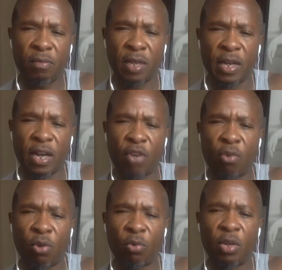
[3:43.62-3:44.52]
And I
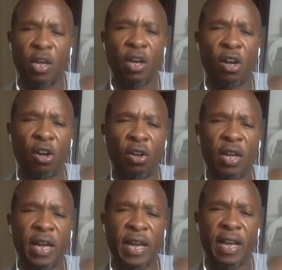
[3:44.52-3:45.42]
quote, "All
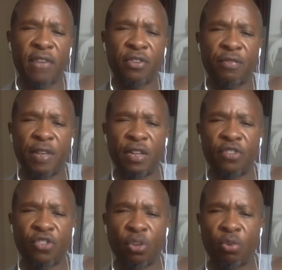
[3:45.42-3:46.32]
I ask of any
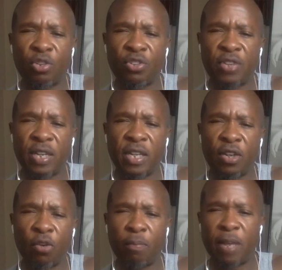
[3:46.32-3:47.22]
soldier is that
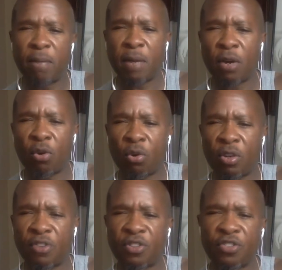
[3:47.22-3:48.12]
he obey my
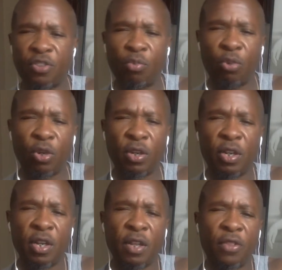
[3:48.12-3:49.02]
orders as he would
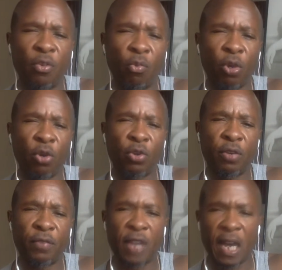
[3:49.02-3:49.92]
the word
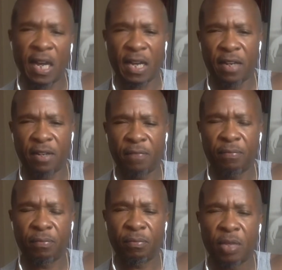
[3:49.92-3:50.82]
of God."
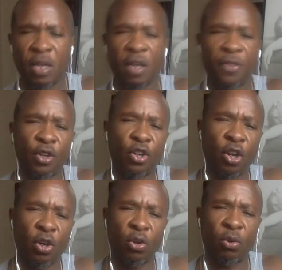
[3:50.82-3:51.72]
The
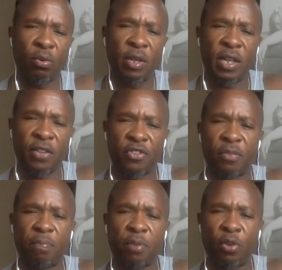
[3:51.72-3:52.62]
colonel is
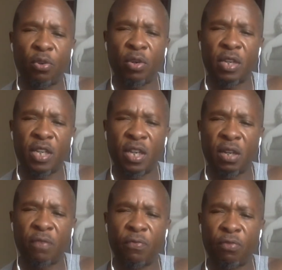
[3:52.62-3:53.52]
the pure
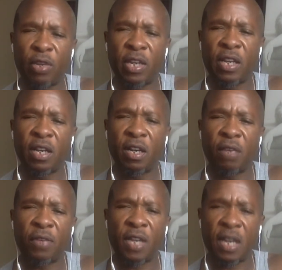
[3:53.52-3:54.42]
killer free
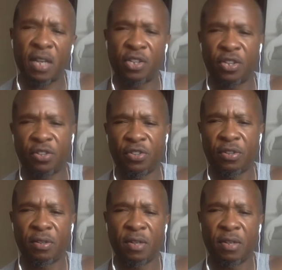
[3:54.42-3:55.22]
of conscience.